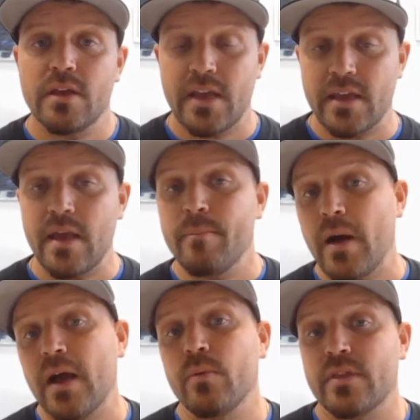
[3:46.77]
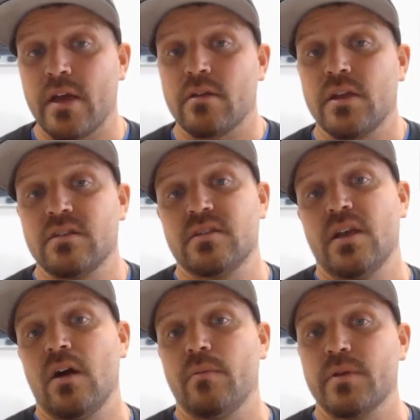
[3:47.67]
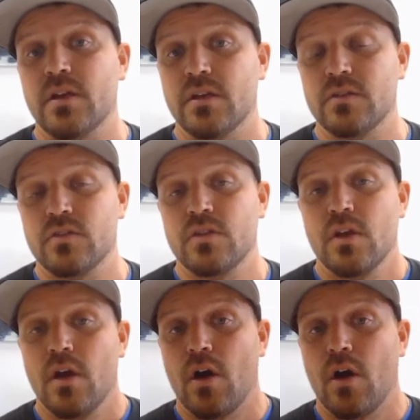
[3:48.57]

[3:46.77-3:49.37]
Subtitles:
can get by without an ACL because